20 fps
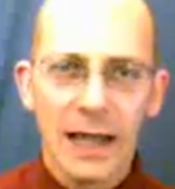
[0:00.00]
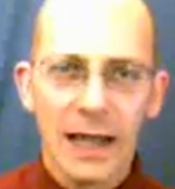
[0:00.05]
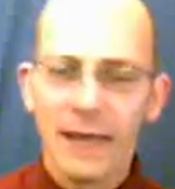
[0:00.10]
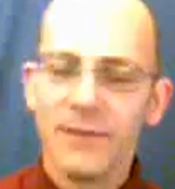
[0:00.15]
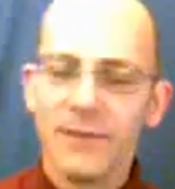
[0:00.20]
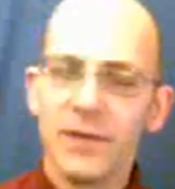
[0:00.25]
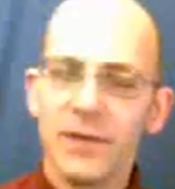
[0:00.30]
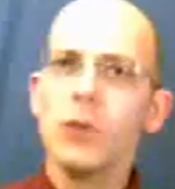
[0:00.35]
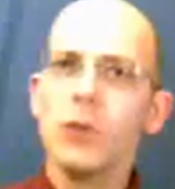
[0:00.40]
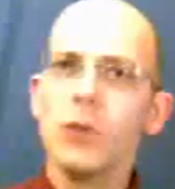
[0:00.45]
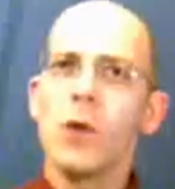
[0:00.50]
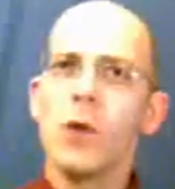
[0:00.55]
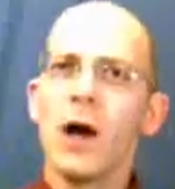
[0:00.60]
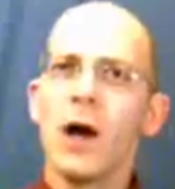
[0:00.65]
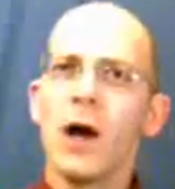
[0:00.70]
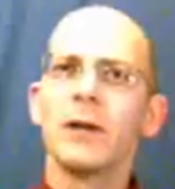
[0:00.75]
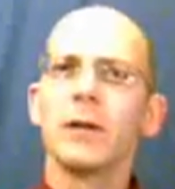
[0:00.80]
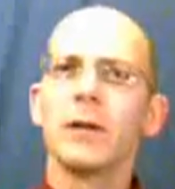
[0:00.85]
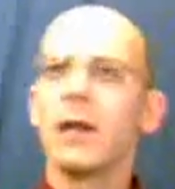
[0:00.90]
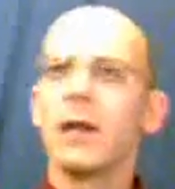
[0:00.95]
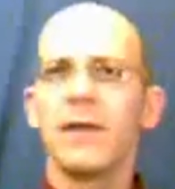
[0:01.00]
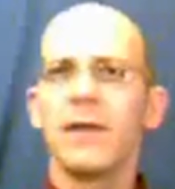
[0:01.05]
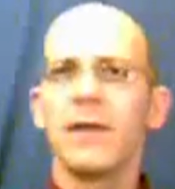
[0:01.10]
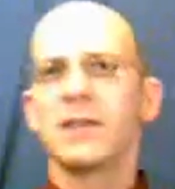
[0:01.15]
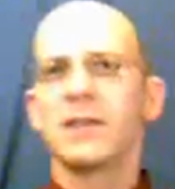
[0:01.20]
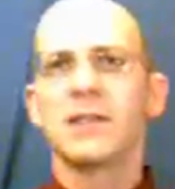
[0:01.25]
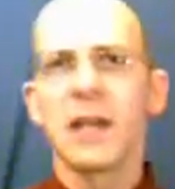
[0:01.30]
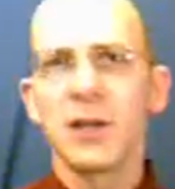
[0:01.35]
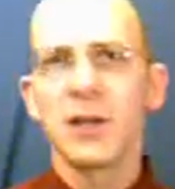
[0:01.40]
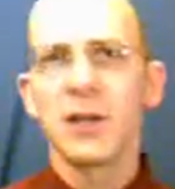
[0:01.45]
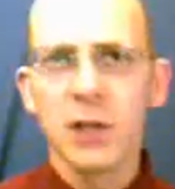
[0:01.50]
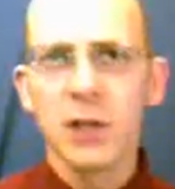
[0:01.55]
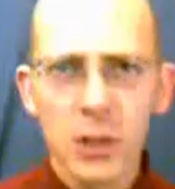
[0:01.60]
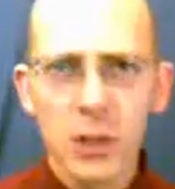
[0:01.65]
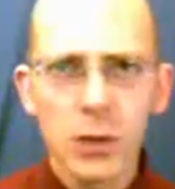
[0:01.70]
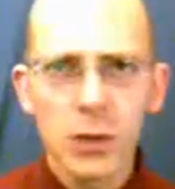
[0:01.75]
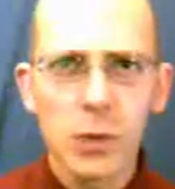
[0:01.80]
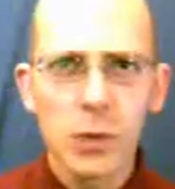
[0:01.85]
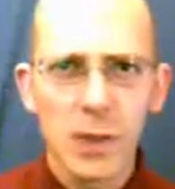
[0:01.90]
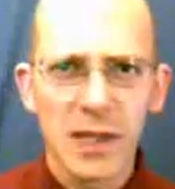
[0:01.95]
If you want your life extension
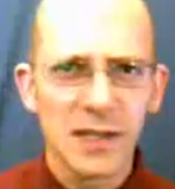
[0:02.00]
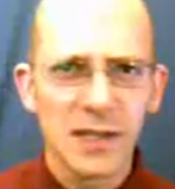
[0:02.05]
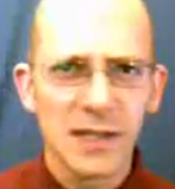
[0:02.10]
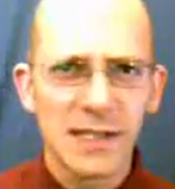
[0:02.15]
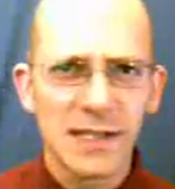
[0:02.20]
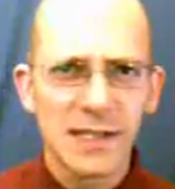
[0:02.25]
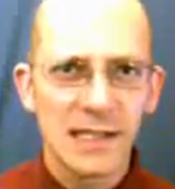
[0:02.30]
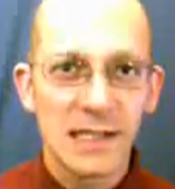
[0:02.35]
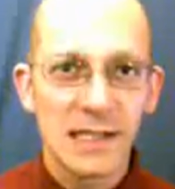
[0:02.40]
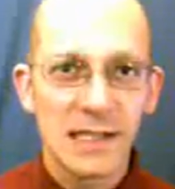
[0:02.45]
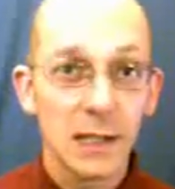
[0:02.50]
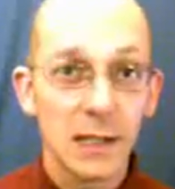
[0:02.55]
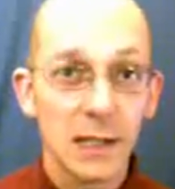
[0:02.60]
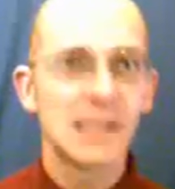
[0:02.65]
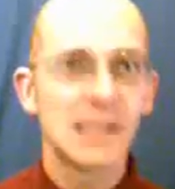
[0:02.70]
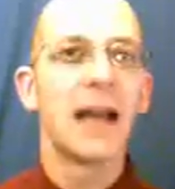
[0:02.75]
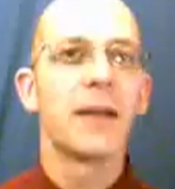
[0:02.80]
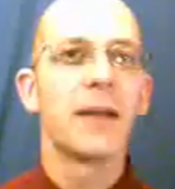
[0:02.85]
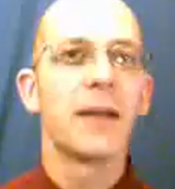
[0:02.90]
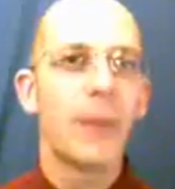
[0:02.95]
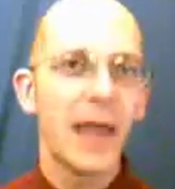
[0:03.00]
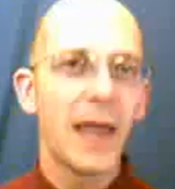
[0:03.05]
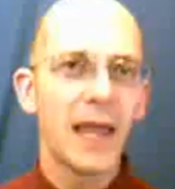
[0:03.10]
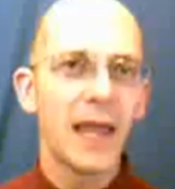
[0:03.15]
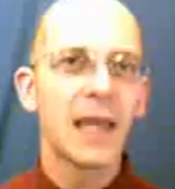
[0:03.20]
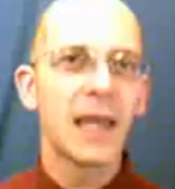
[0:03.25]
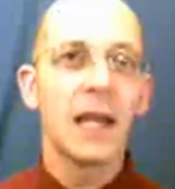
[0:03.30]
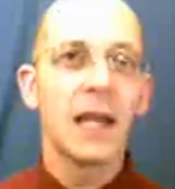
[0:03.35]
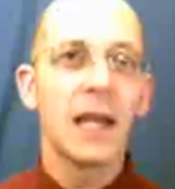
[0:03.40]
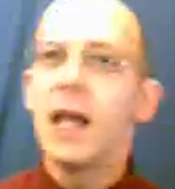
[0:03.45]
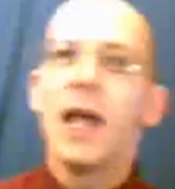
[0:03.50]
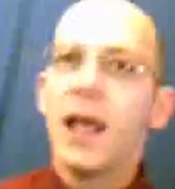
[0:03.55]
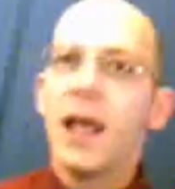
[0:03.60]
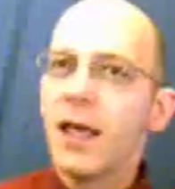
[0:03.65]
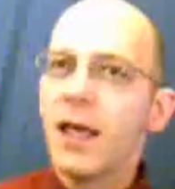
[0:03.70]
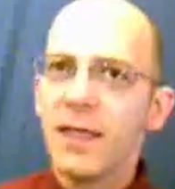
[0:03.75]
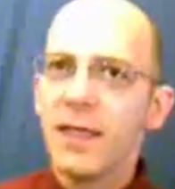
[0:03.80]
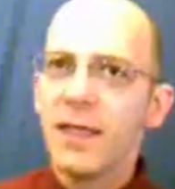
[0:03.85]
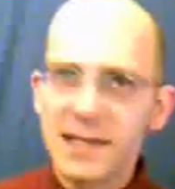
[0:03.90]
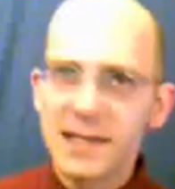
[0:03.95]
news with a sizzling side of bacon,
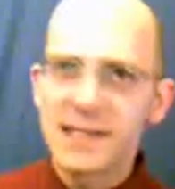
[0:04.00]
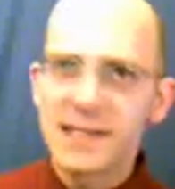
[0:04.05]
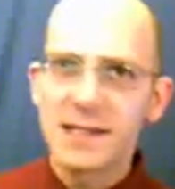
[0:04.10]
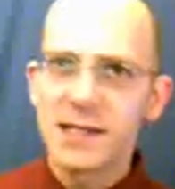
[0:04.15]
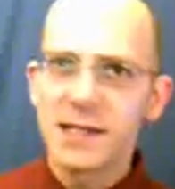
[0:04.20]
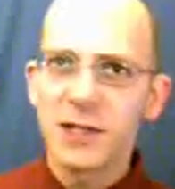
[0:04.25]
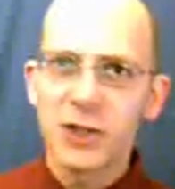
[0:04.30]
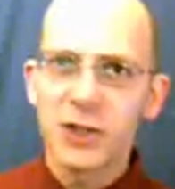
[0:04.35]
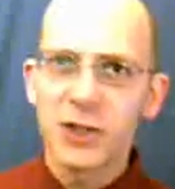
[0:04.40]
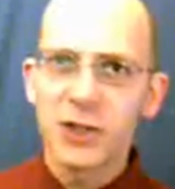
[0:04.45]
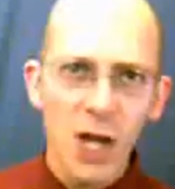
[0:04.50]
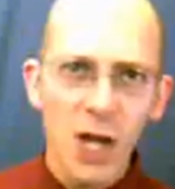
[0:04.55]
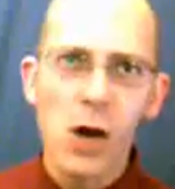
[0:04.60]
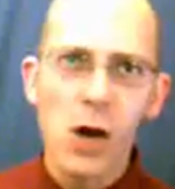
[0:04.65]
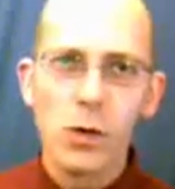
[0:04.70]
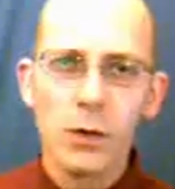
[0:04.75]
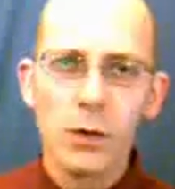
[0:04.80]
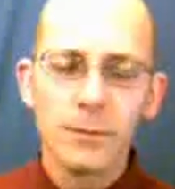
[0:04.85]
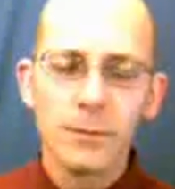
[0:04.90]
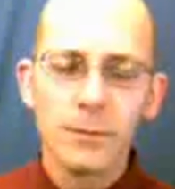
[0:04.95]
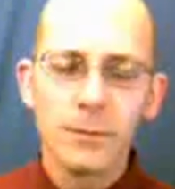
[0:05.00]
this is the show.